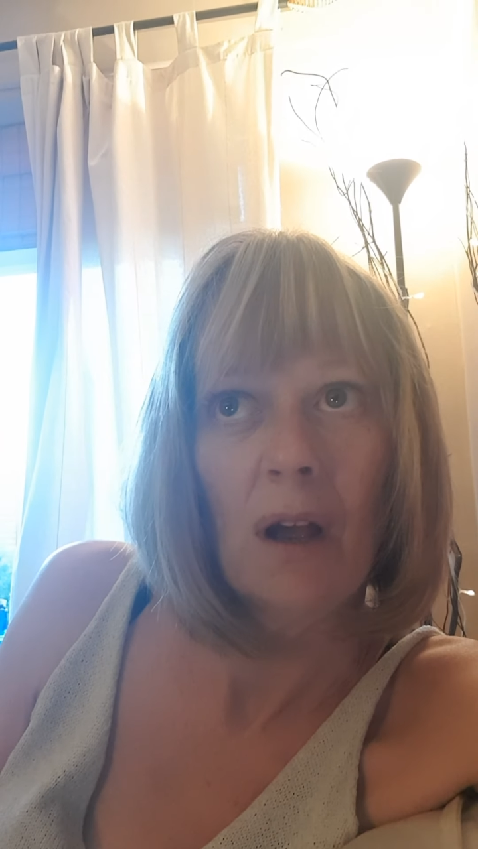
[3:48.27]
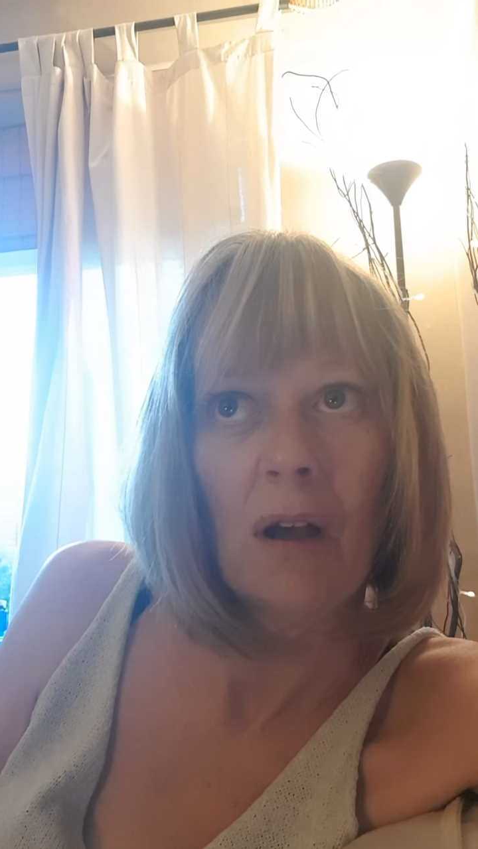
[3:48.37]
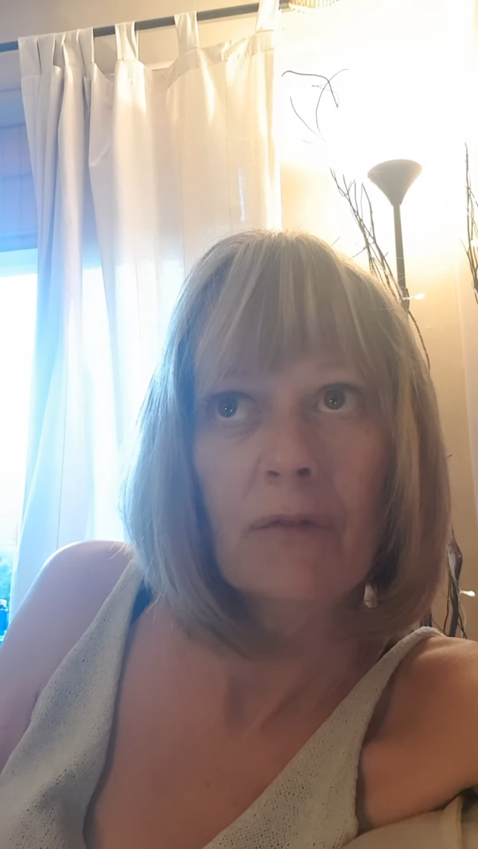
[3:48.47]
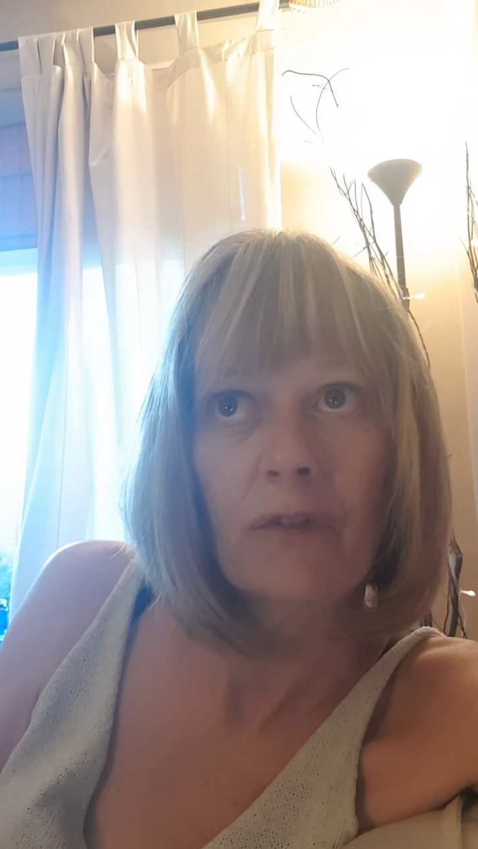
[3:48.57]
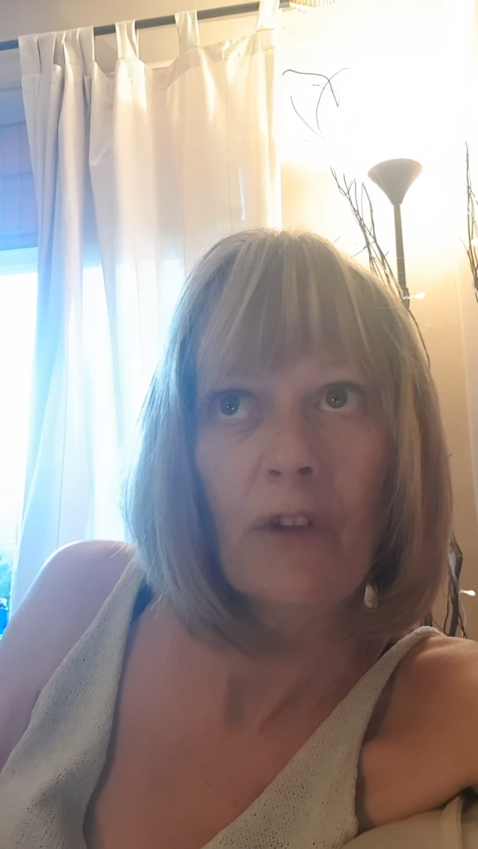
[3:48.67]

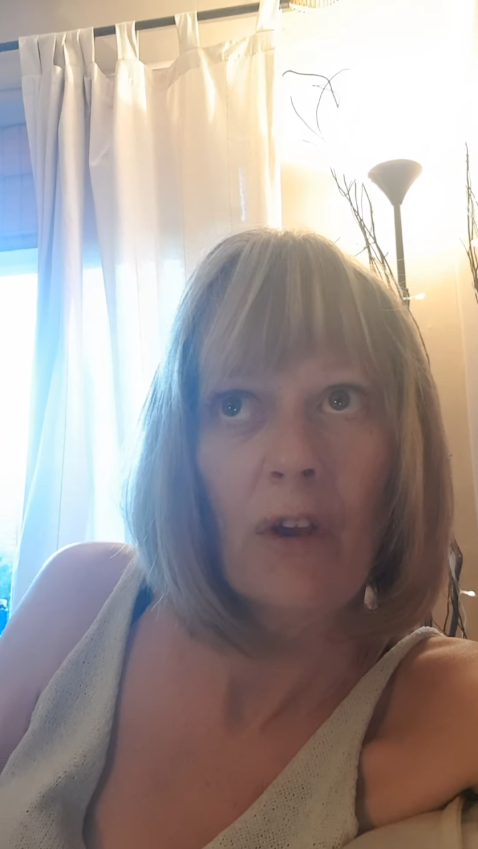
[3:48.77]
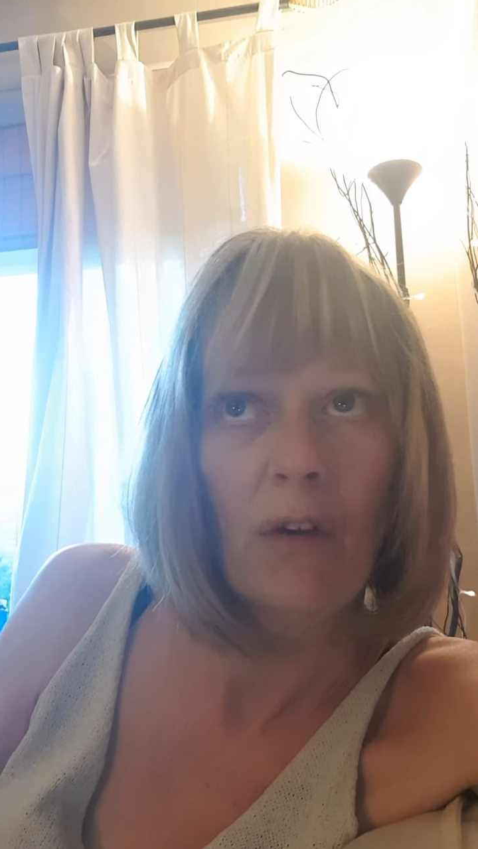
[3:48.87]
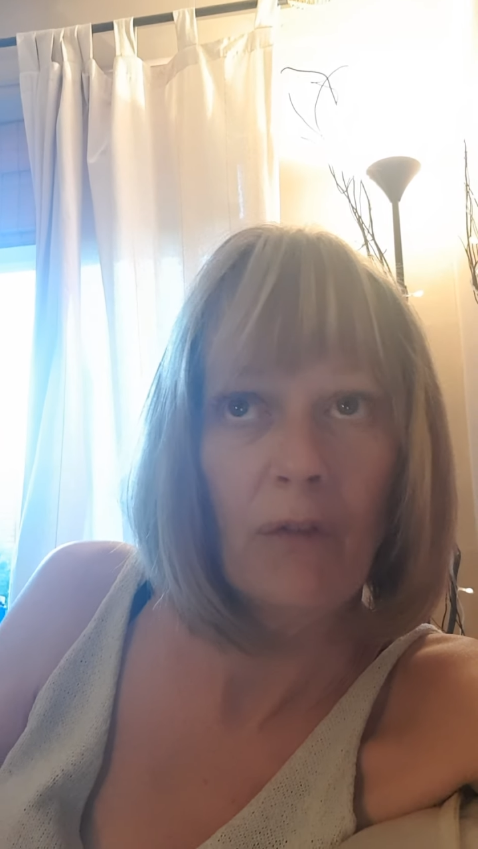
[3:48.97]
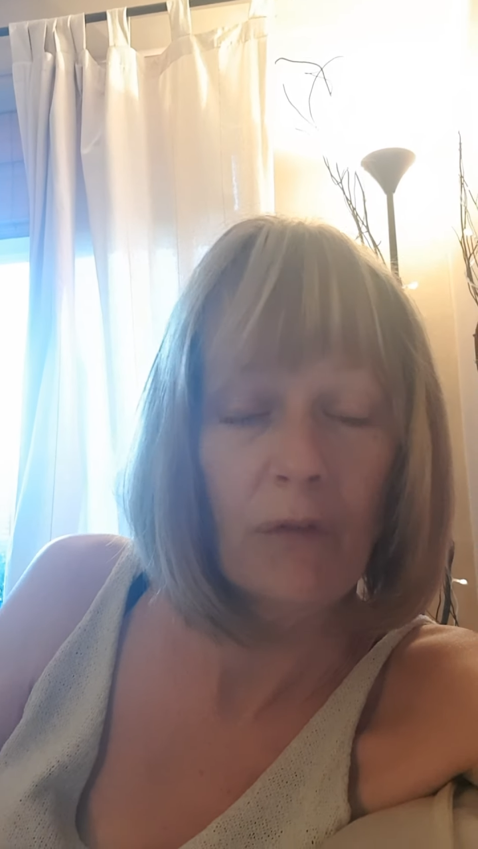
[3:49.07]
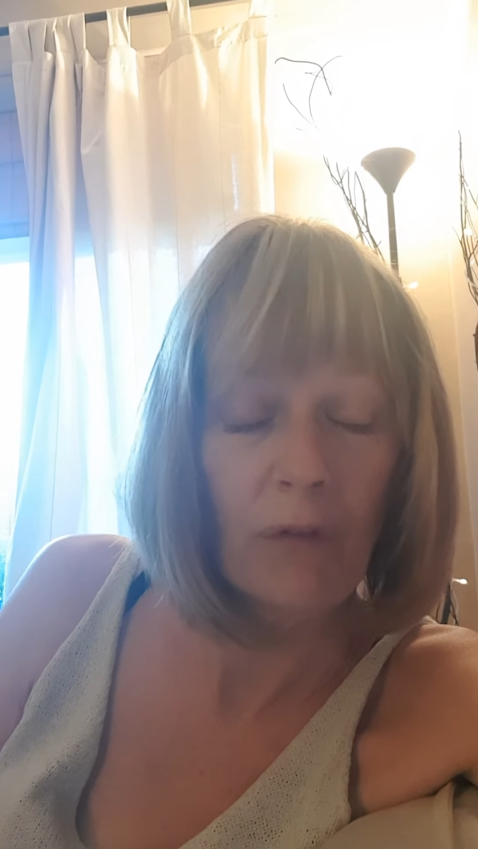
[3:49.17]

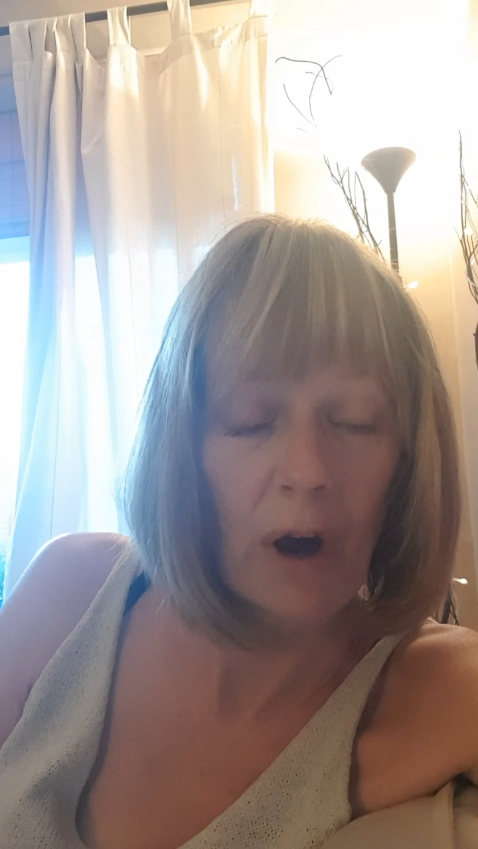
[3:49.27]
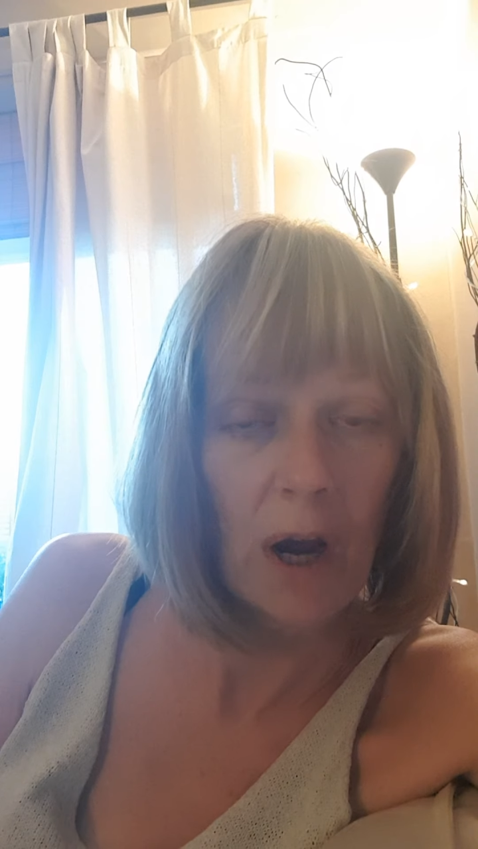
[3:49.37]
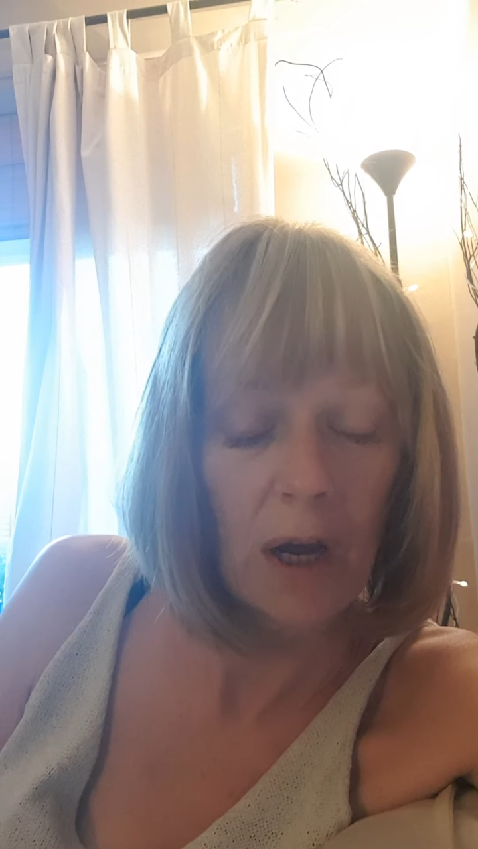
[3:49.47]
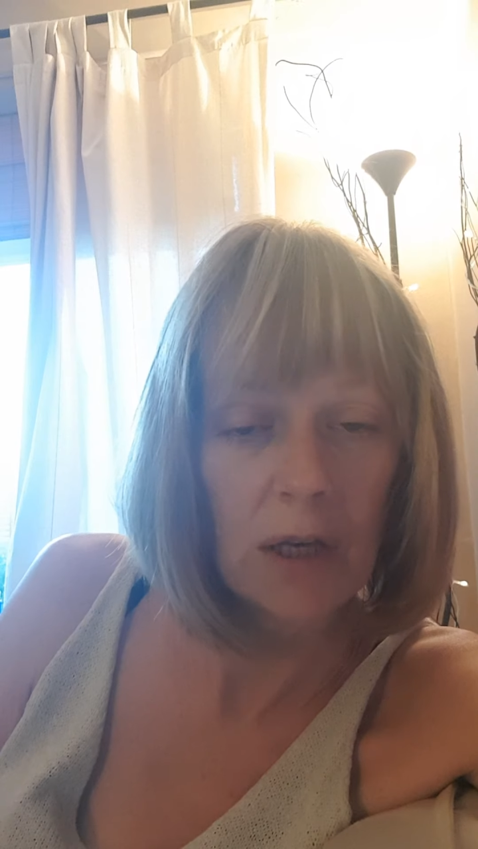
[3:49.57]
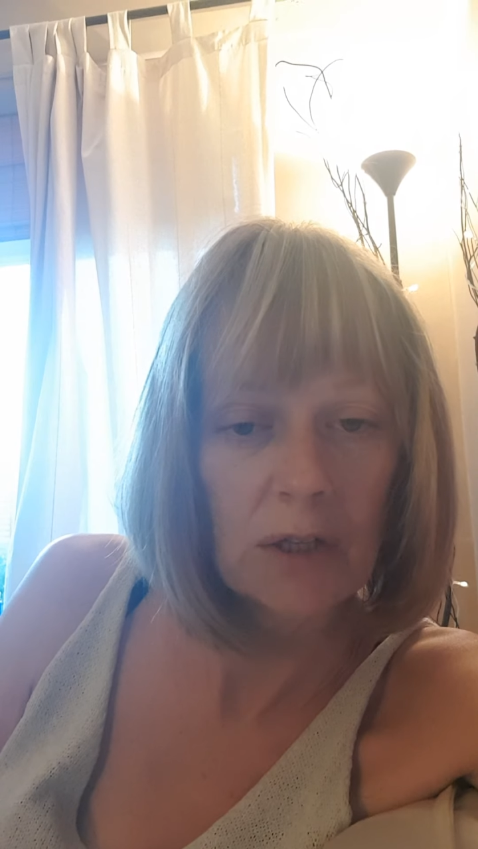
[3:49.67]
after
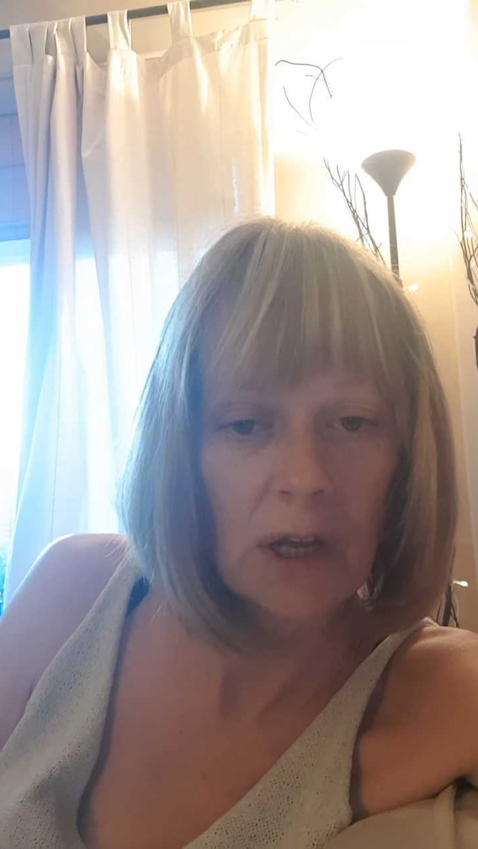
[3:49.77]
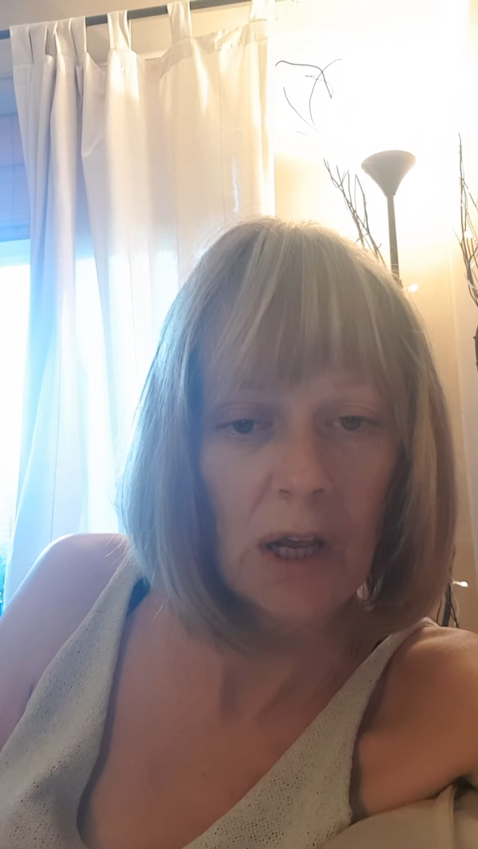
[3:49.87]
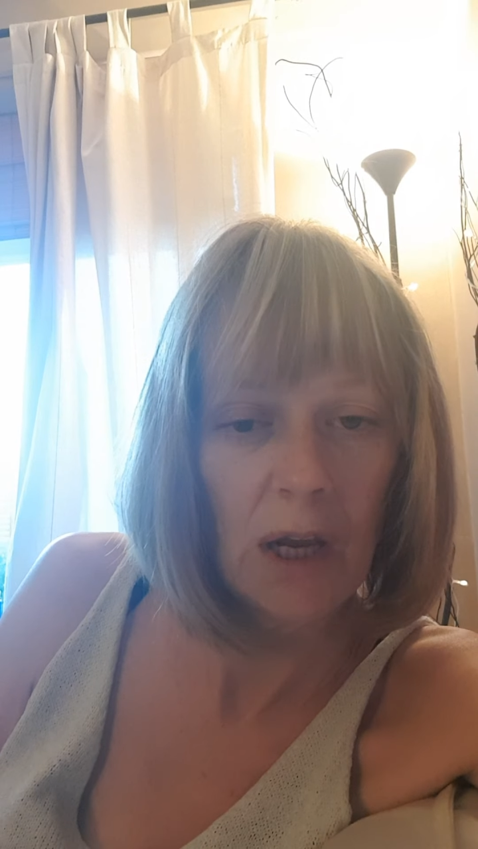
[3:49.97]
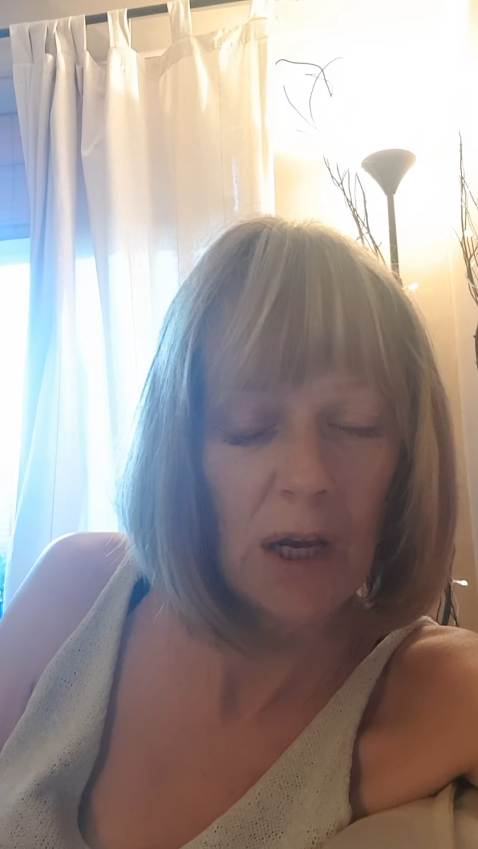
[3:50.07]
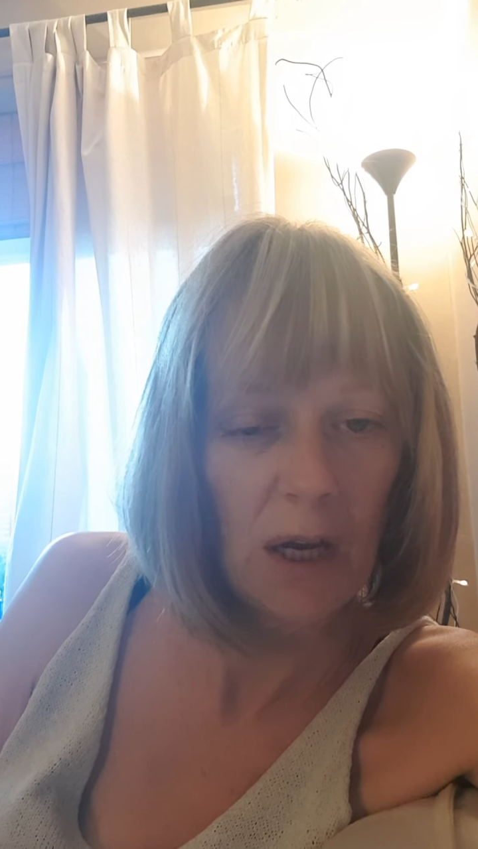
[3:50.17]

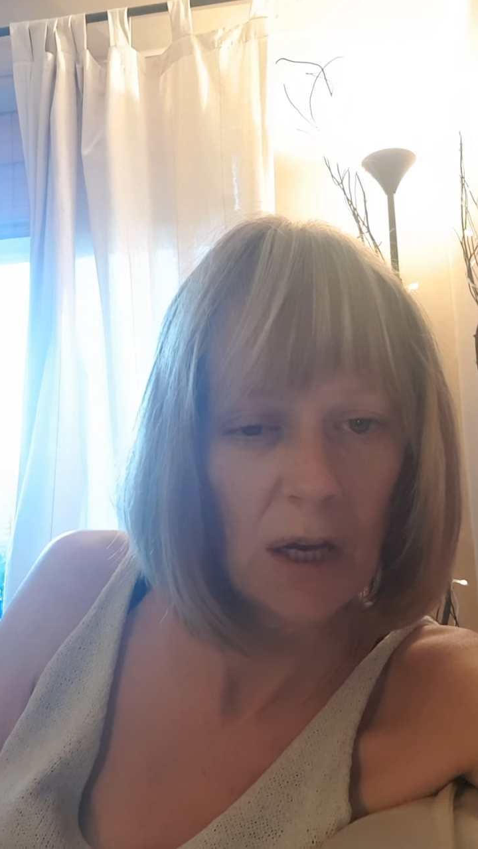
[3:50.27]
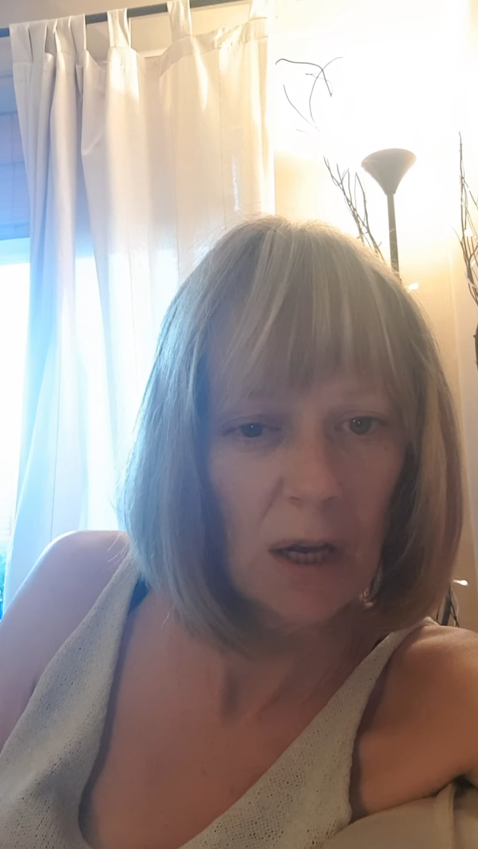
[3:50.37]
Friday,